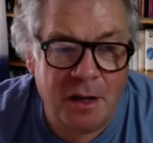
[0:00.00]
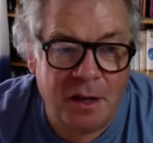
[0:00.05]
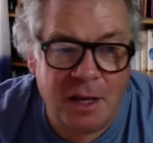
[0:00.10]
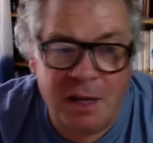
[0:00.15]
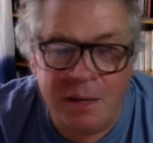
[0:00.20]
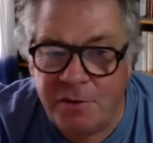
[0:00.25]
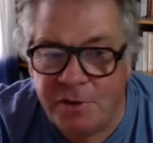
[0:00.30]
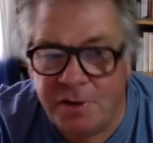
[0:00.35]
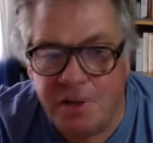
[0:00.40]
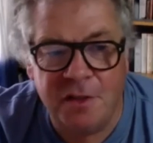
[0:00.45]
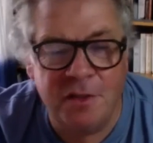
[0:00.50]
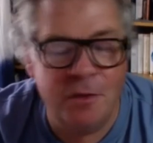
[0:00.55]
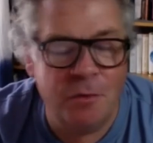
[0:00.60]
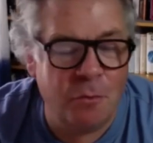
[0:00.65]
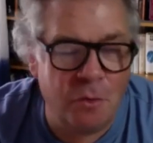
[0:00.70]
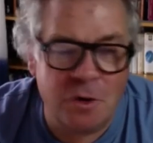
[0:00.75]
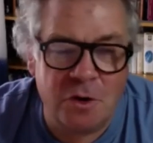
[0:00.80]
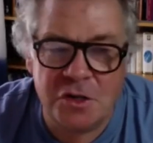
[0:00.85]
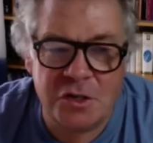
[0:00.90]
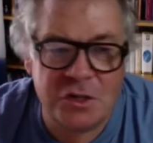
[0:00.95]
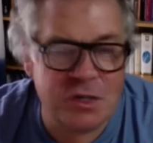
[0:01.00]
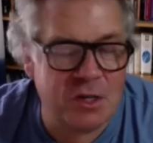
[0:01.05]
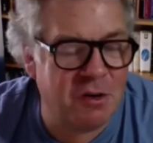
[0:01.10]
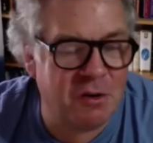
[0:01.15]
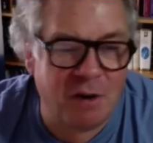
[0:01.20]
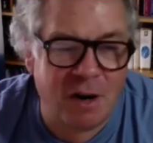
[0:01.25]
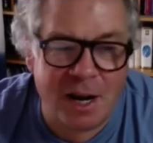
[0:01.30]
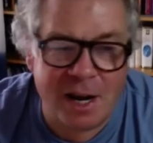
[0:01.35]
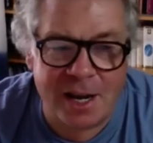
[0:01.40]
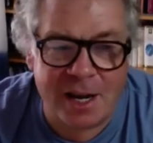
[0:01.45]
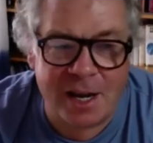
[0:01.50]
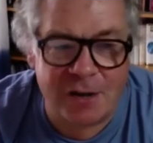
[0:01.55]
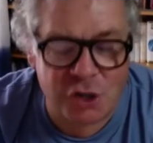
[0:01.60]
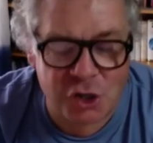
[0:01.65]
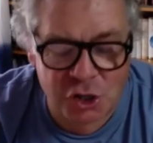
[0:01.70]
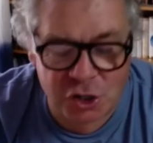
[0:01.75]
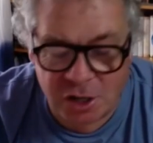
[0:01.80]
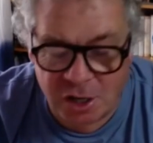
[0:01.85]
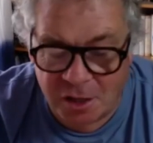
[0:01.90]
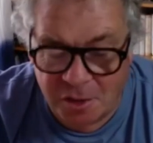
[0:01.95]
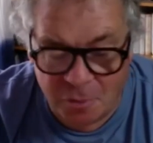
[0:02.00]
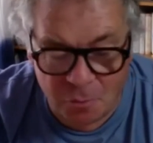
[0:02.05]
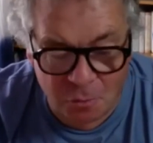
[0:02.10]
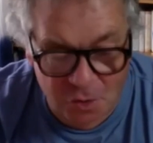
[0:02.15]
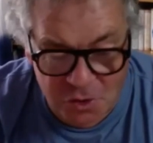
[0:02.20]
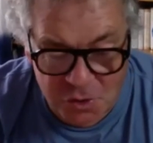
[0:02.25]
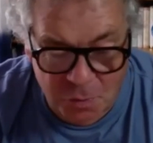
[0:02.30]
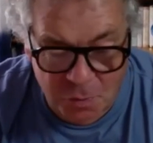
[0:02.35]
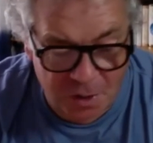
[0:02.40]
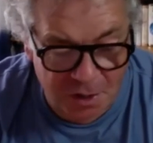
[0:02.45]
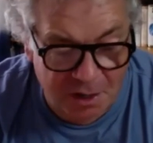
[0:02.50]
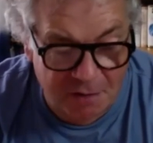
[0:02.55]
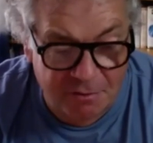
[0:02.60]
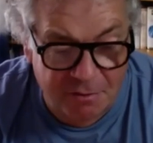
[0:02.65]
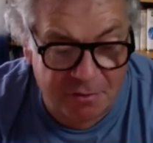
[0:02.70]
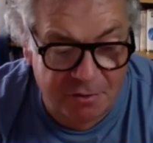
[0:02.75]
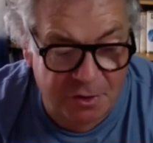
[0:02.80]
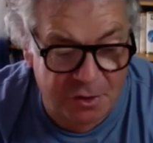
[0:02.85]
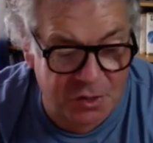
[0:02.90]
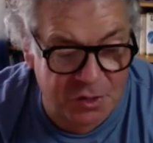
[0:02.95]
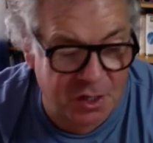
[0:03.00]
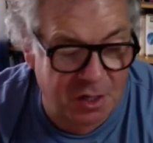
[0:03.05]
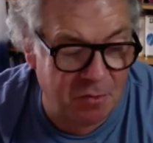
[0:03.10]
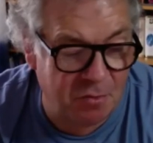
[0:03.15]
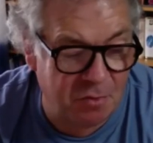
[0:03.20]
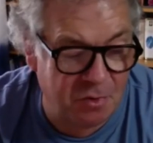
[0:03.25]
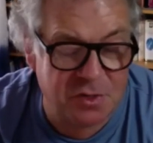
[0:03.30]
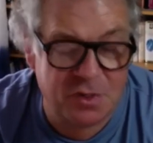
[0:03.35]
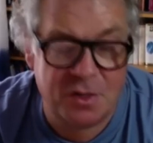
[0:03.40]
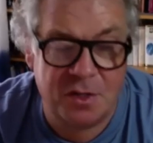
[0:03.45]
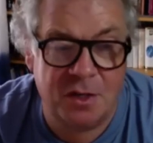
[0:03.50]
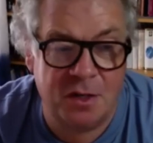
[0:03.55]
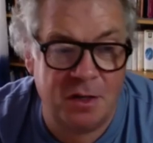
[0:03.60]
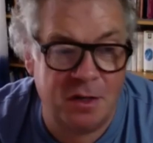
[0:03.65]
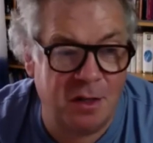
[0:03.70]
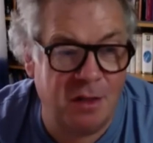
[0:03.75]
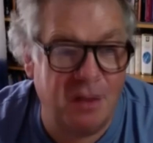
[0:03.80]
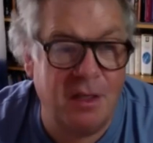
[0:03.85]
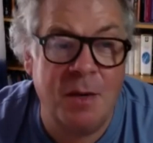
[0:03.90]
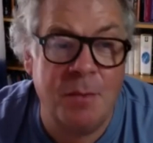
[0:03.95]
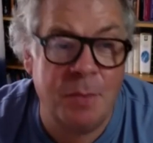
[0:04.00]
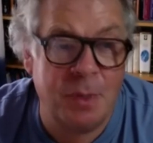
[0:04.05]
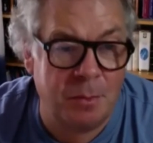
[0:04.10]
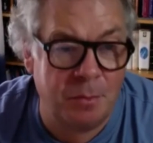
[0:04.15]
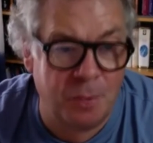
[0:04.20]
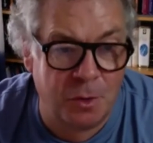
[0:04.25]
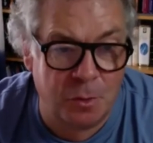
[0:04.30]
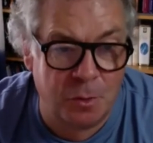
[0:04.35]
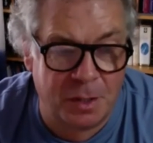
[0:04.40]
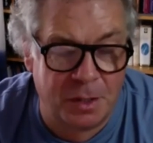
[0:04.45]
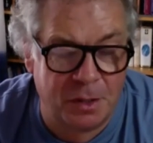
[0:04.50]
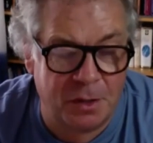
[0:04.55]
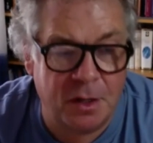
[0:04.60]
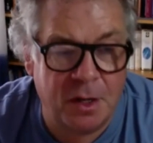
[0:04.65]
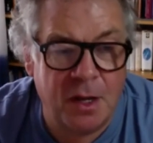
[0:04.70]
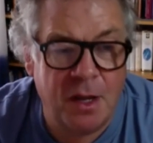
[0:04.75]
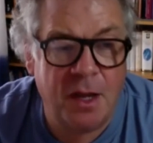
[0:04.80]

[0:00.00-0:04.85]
Even in the worst crash, and the worst one I've ever seen was the Lehman moment,